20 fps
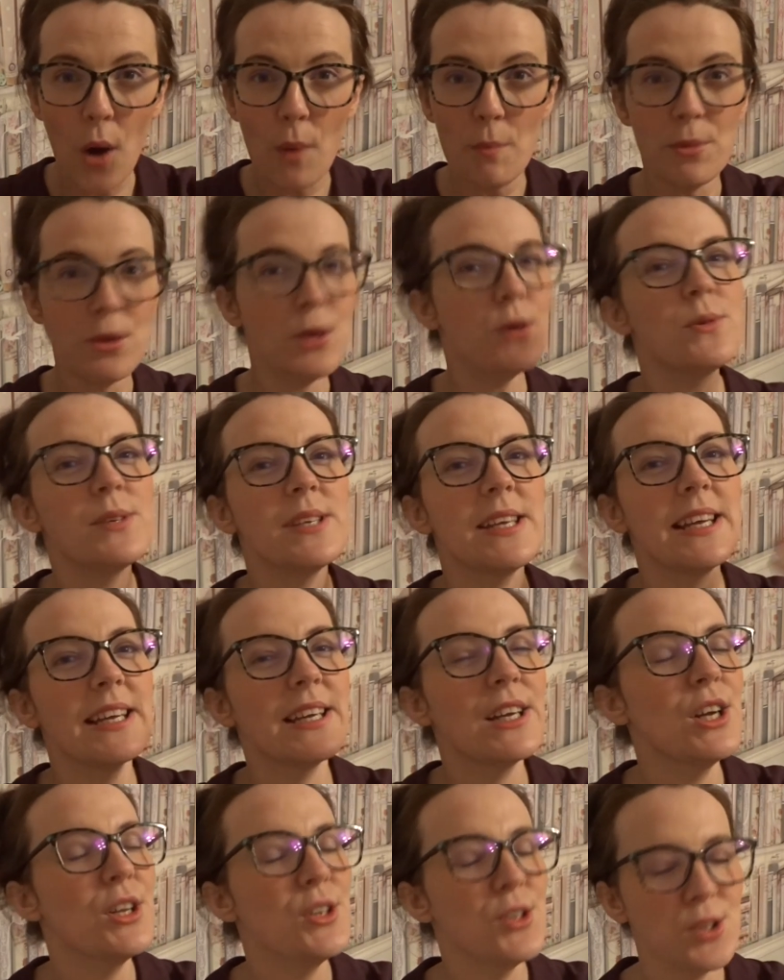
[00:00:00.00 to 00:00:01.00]

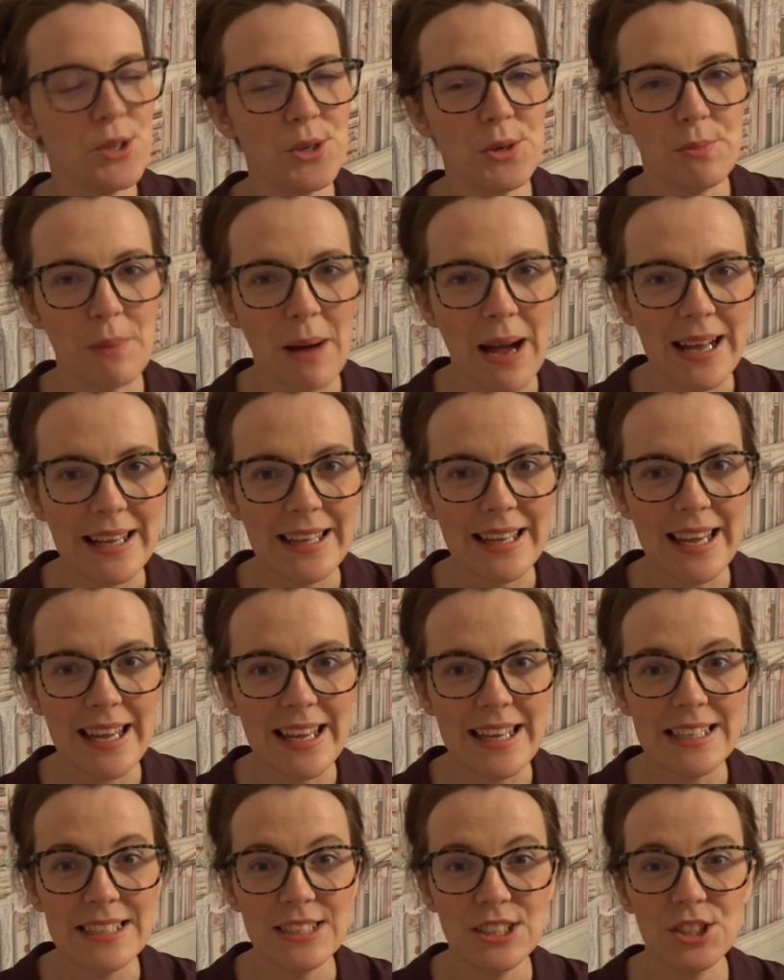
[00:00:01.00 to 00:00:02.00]
music to my
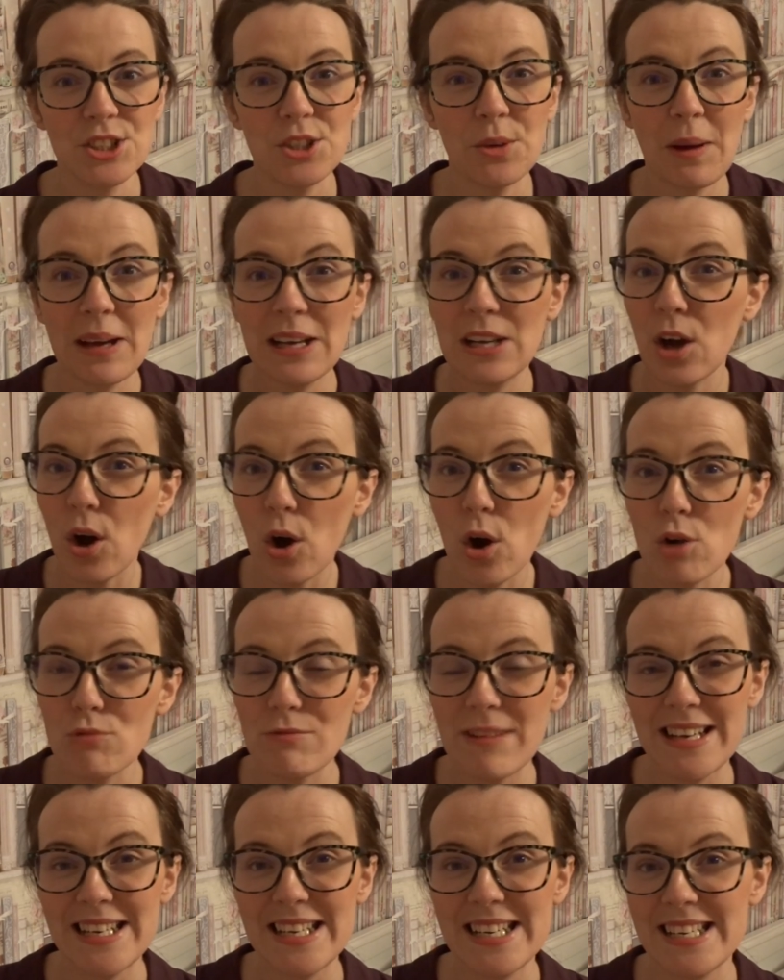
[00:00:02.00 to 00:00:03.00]
ears. So I
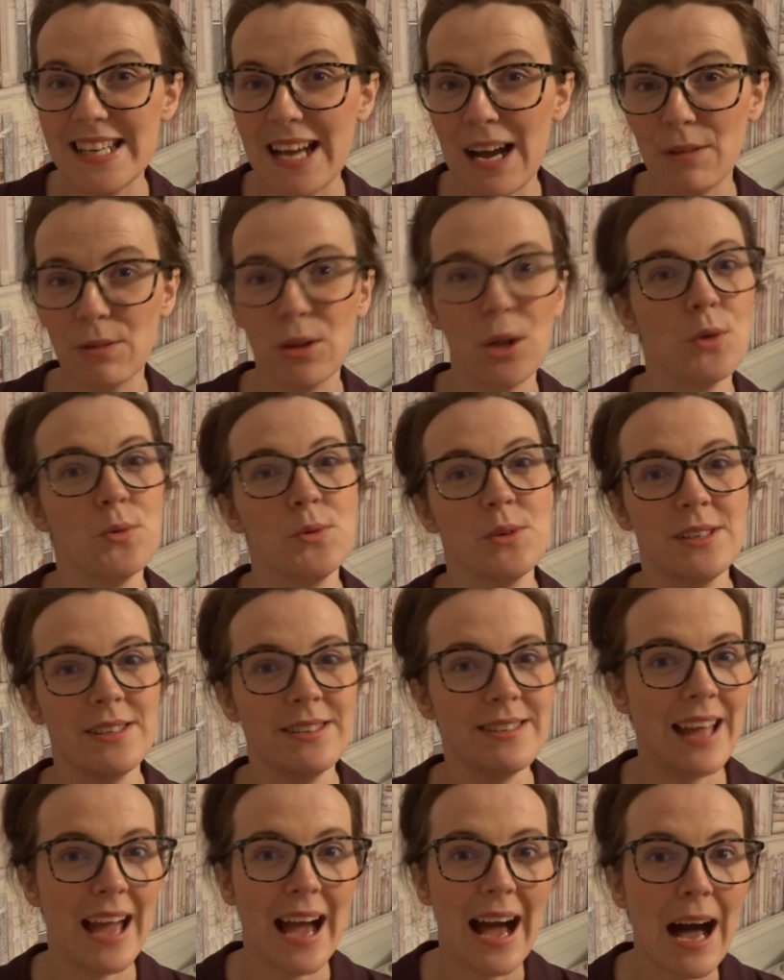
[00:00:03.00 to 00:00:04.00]
already
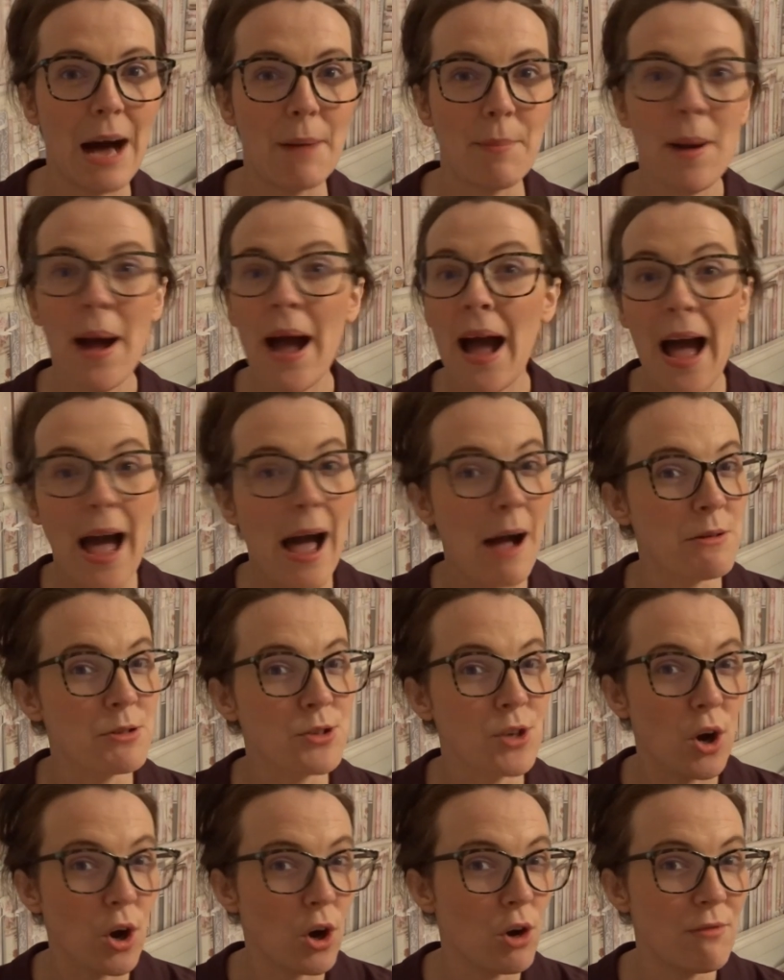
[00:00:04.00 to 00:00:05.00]
downloaded the app, I
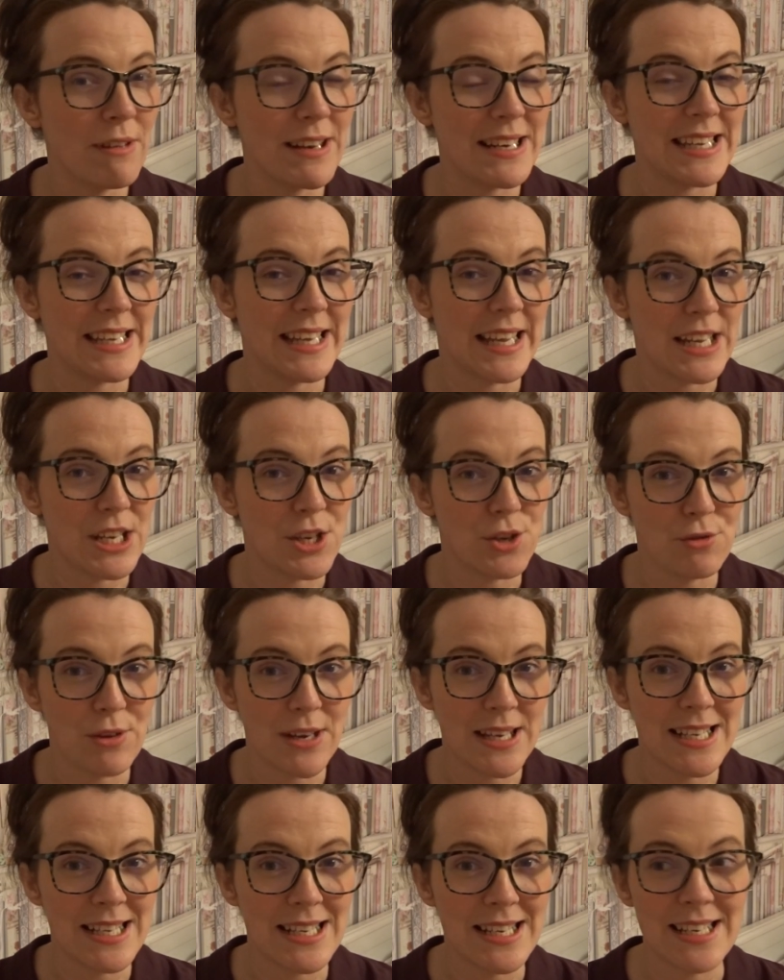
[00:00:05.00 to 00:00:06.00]
was already
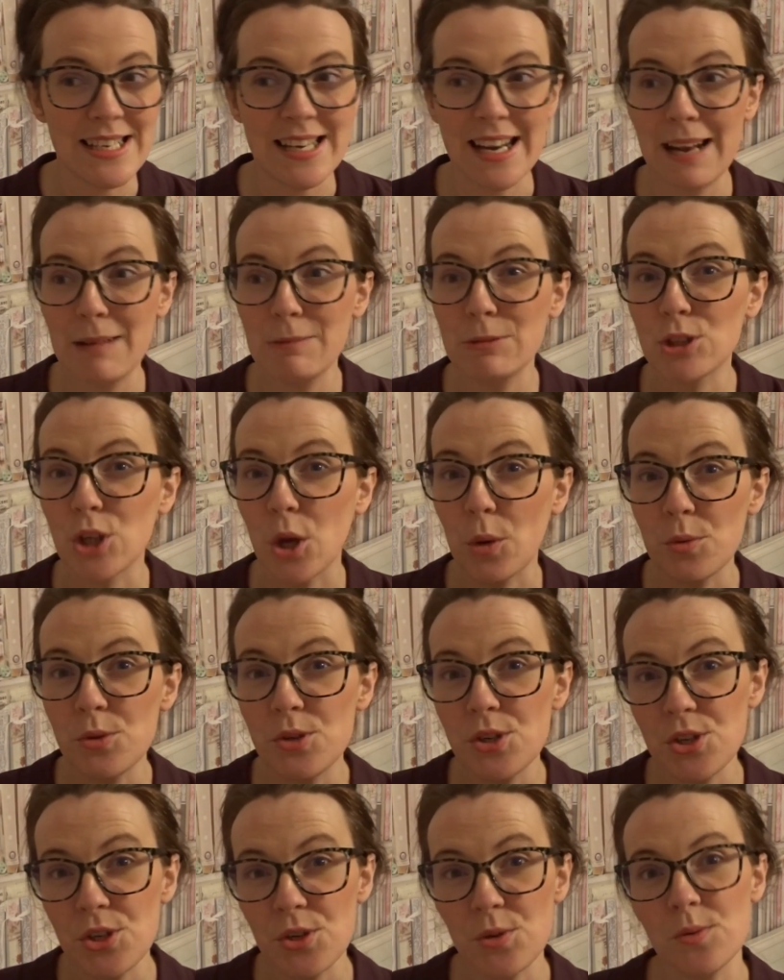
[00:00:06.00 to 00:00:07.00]
interested, and I was going
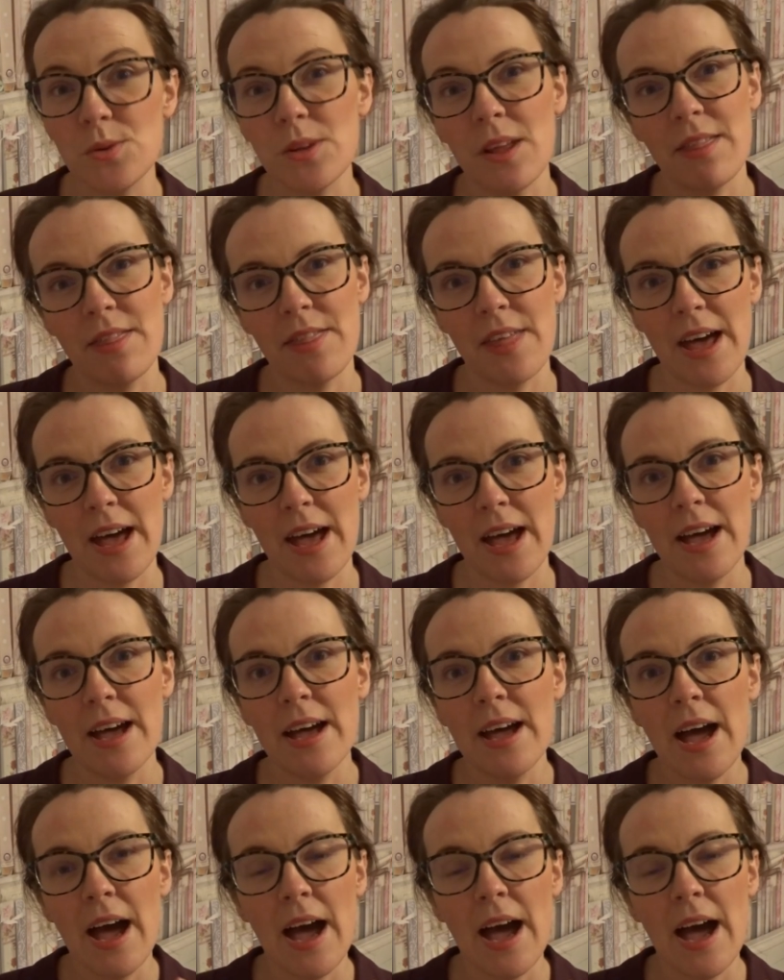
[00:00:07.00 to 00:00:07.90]
to use their